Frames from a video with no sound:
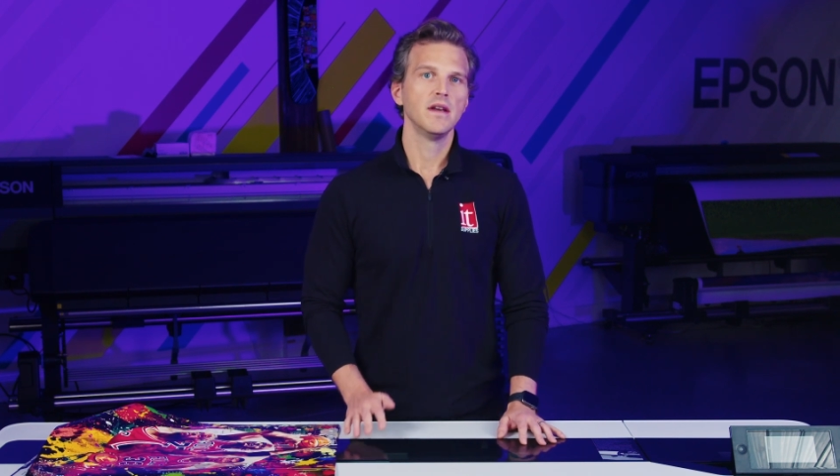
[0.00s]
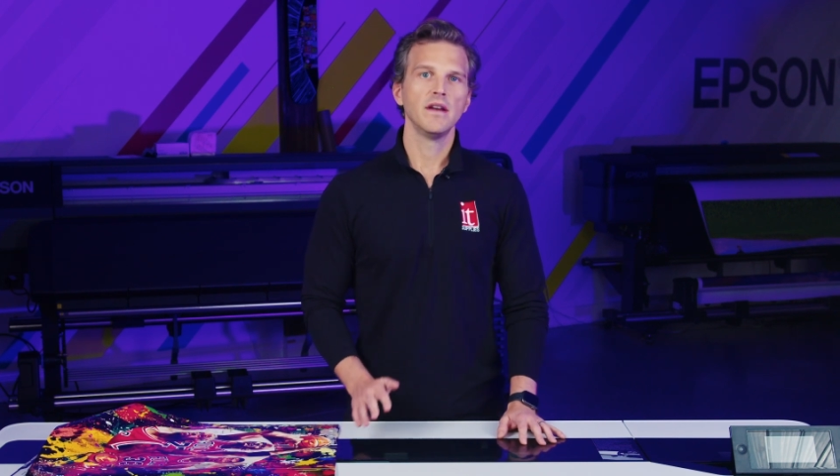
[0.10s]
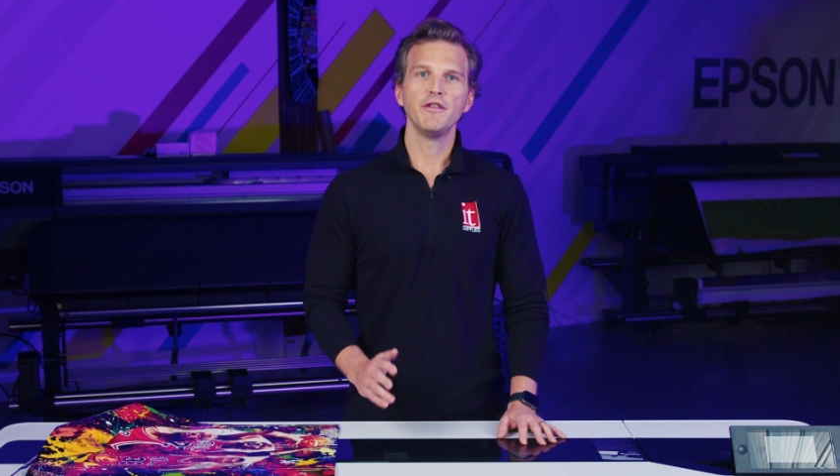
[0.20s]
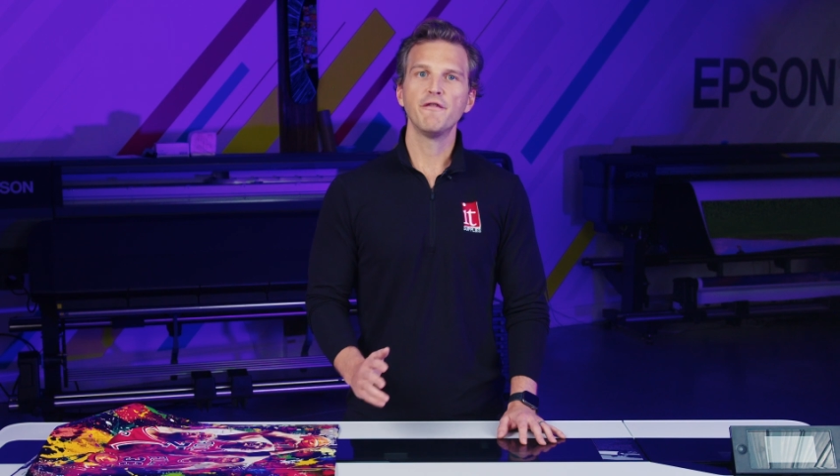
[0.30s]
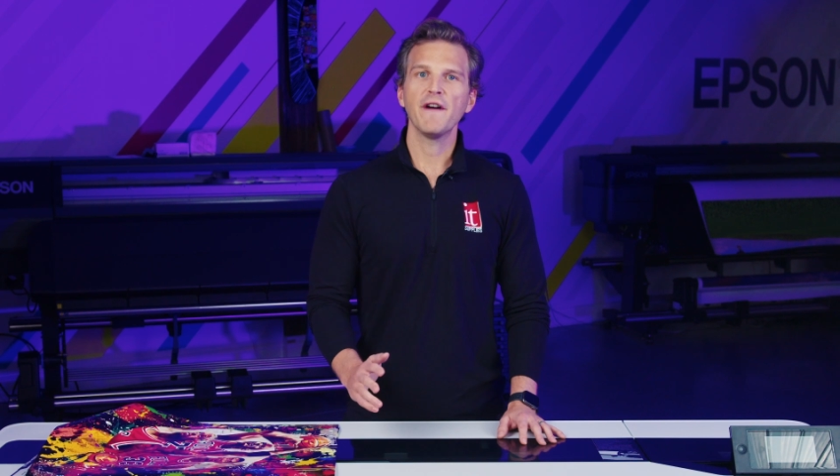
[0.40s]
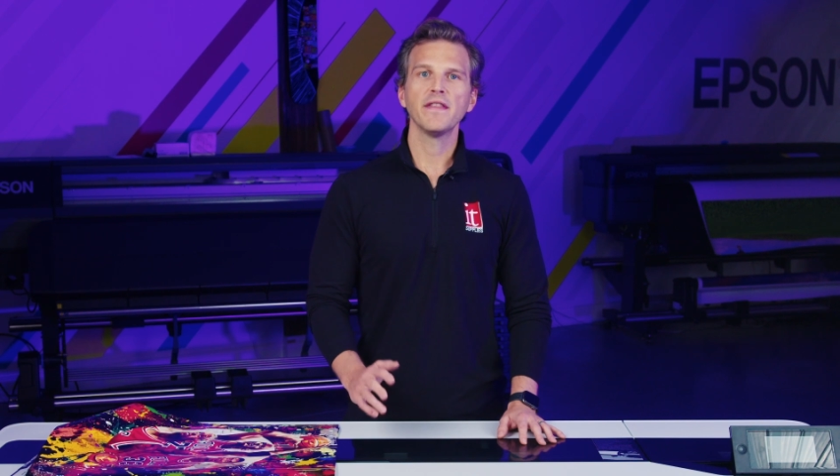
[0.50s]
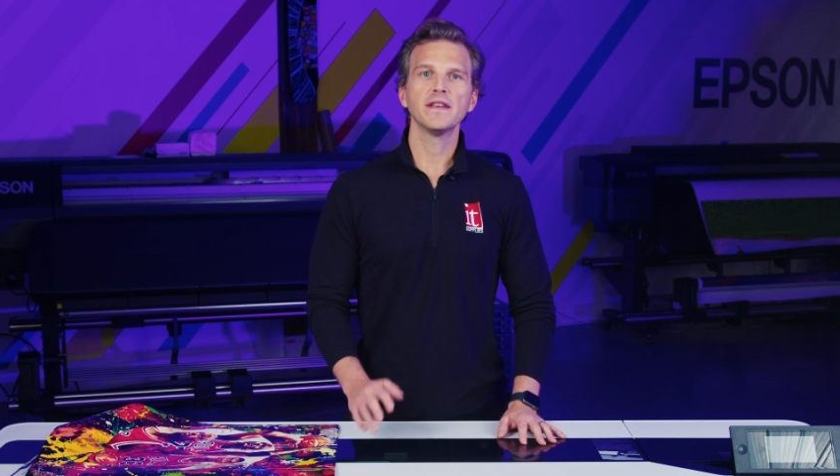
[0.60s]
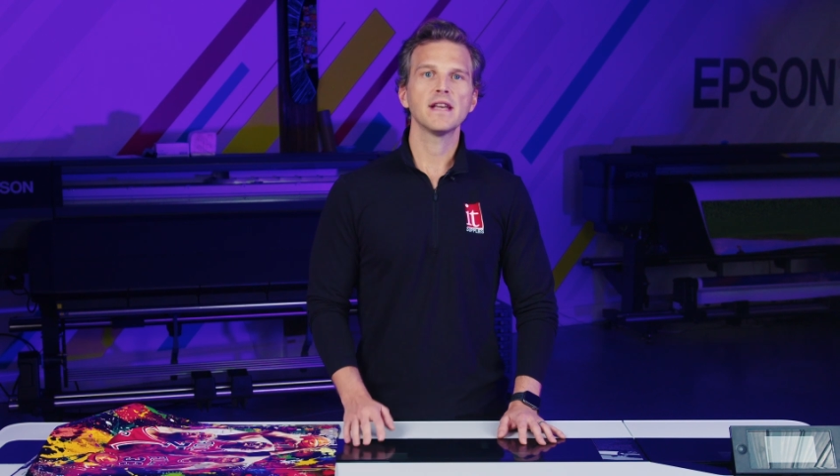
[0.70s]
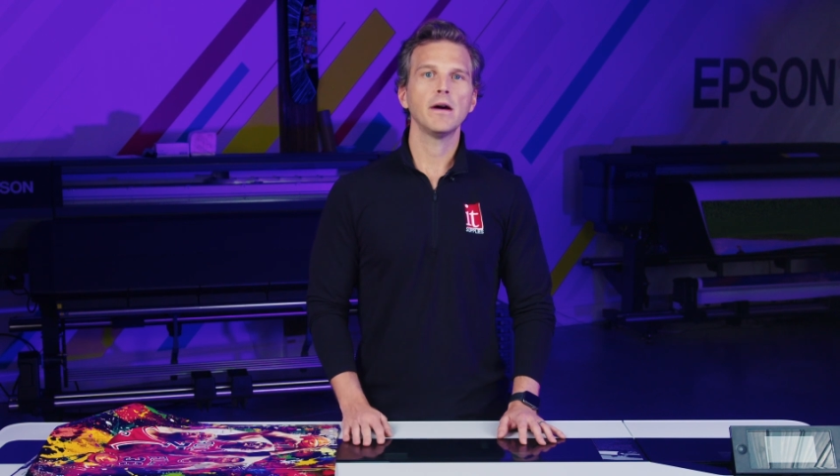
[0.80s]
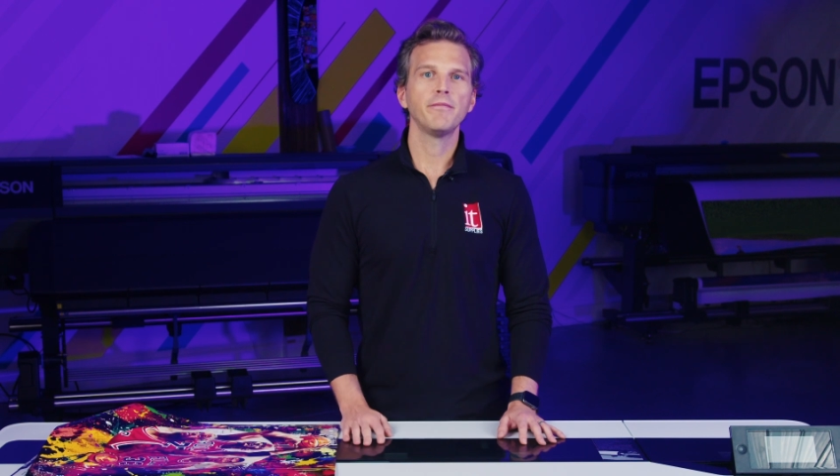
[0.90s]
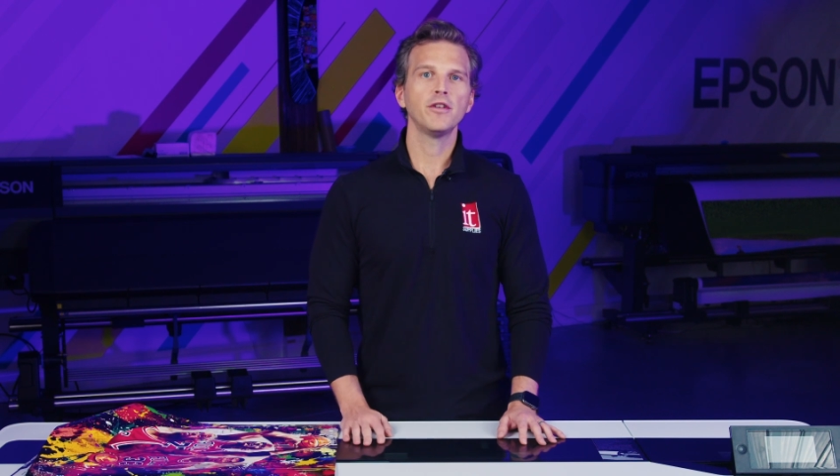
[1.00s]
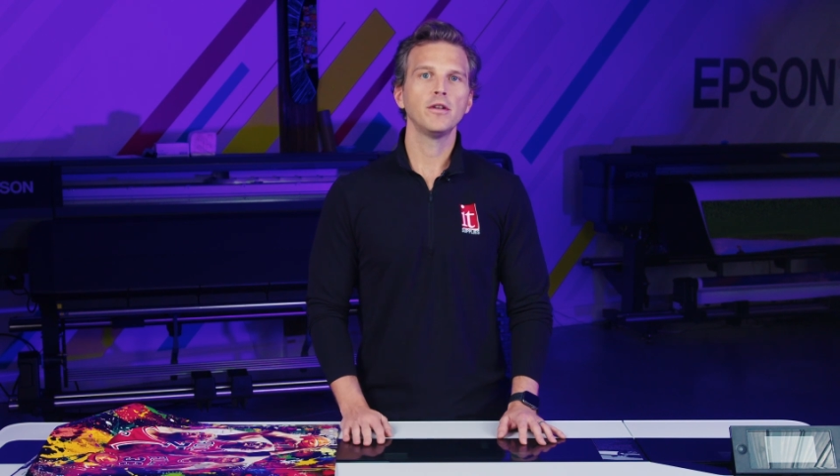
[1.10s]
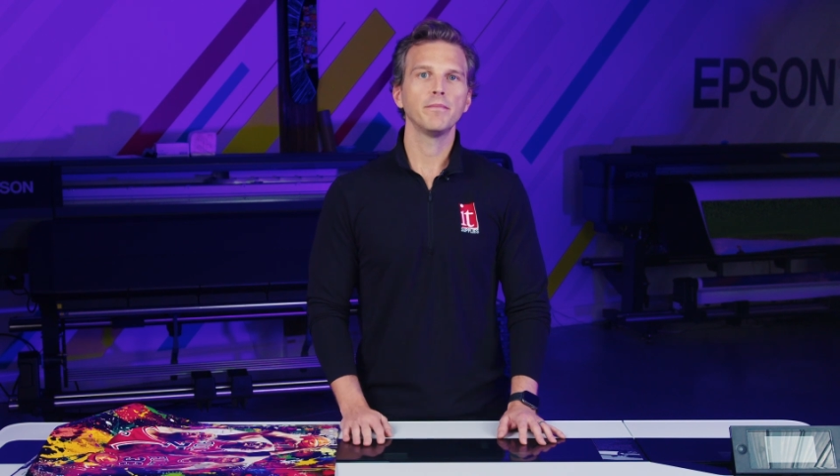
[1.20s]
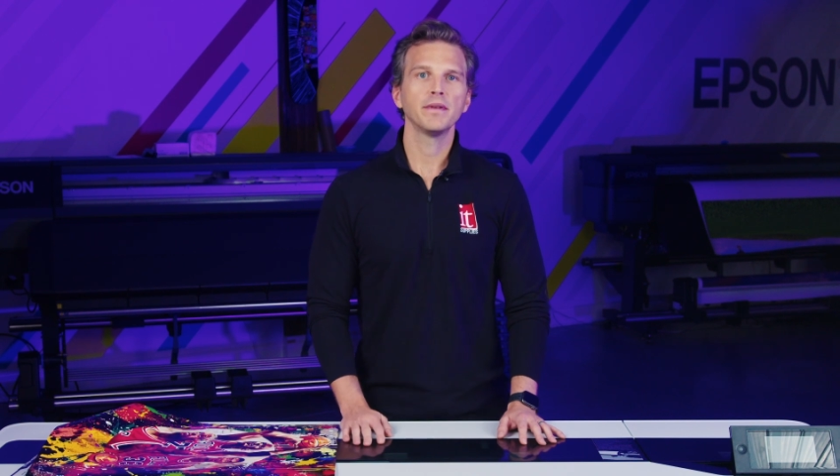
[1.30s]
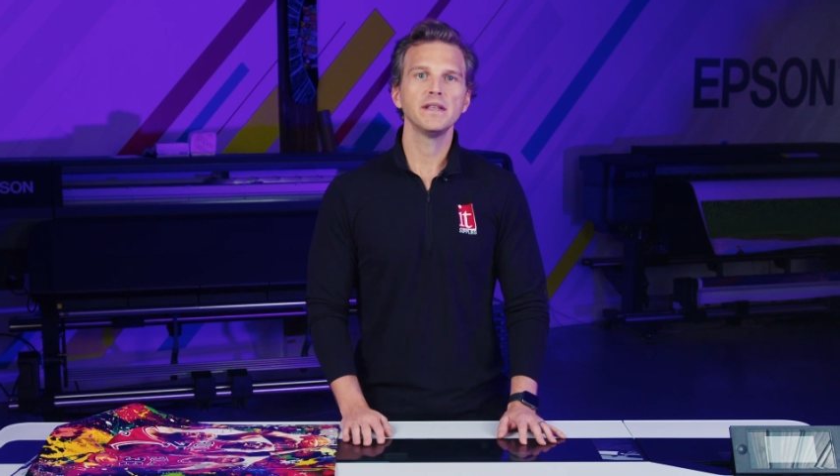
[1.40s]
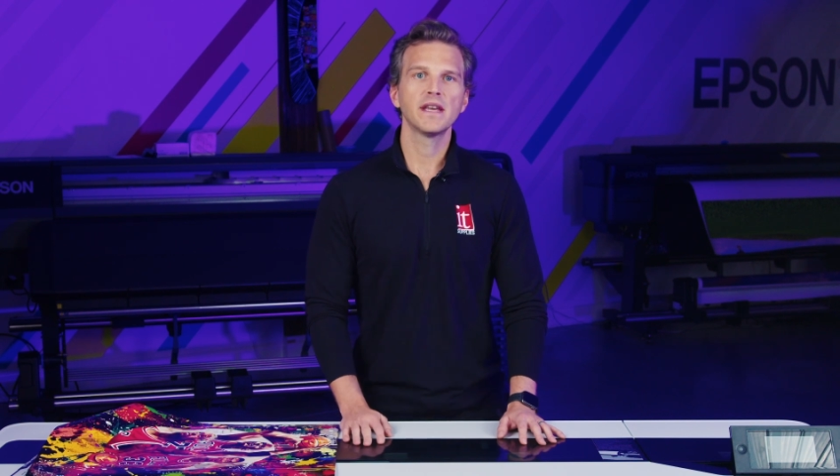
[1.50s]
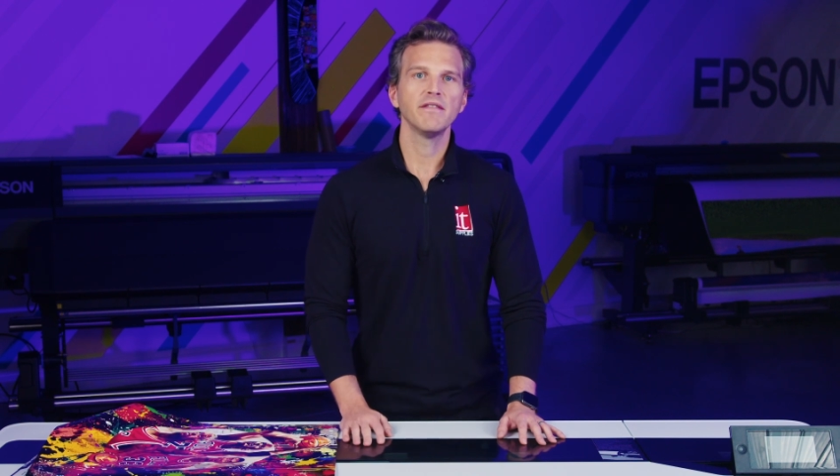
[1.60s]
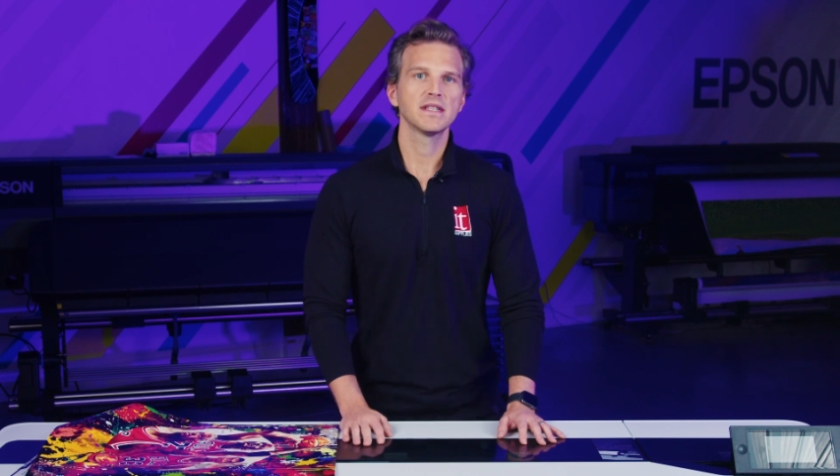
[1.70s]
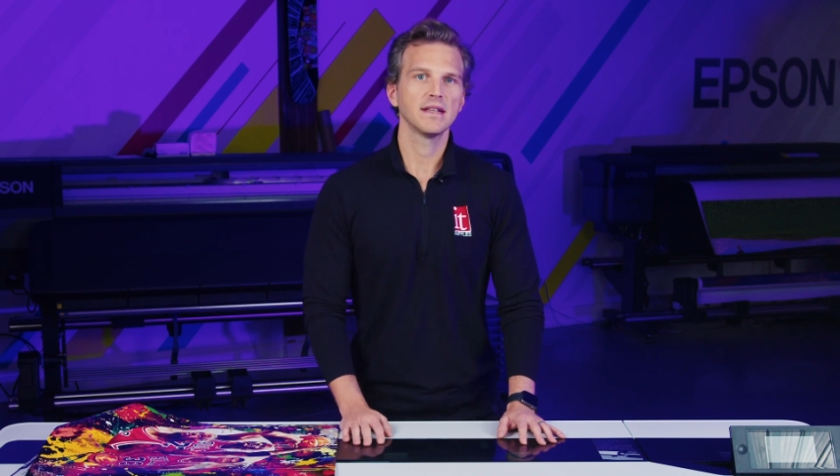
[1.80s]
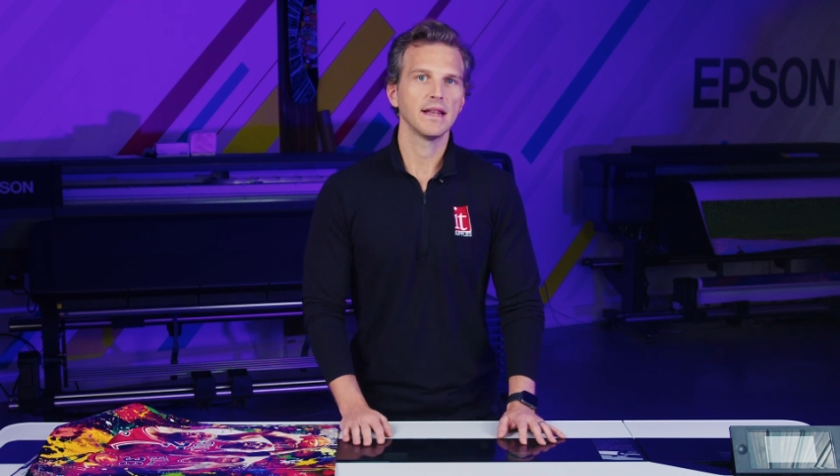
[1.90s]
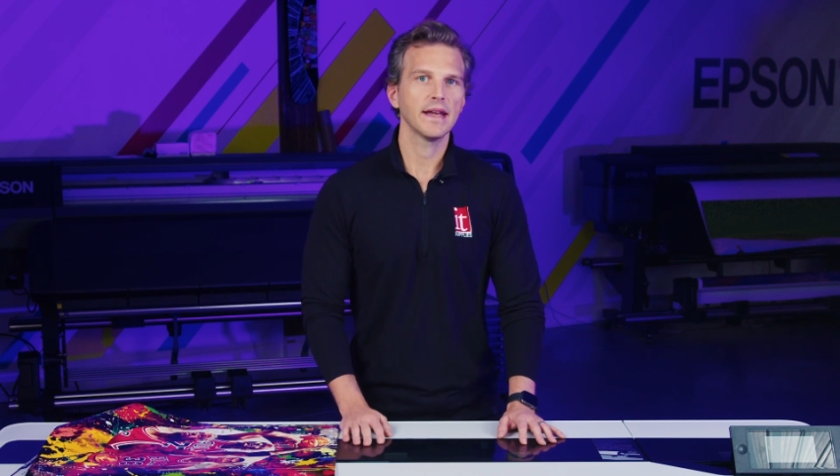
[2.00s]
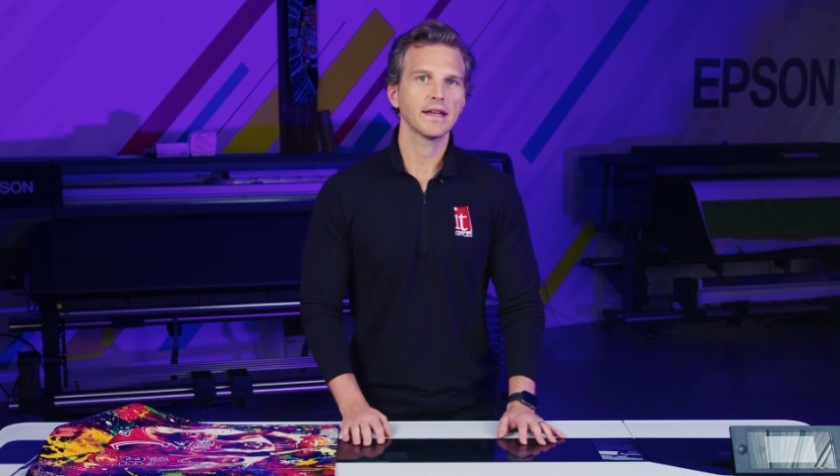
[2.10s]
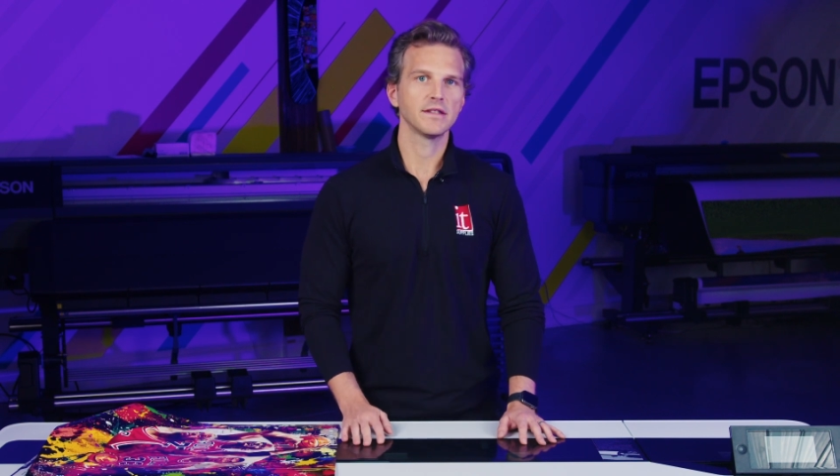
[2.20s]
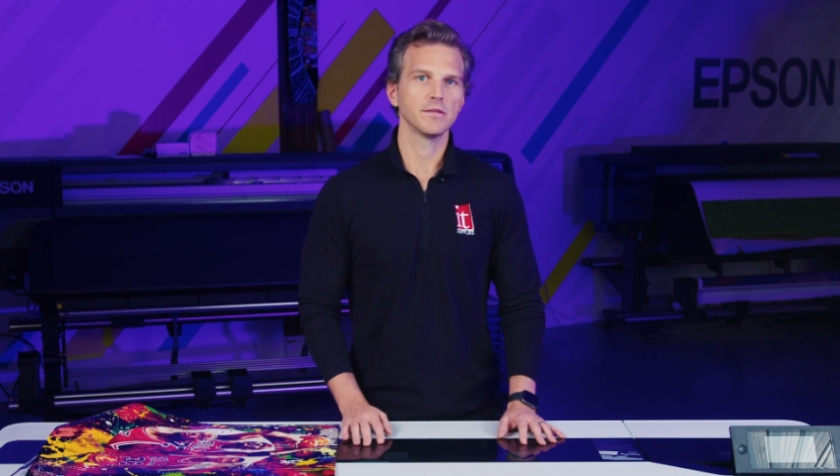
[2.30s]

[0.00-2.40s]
If you found this helpful, please give us a like and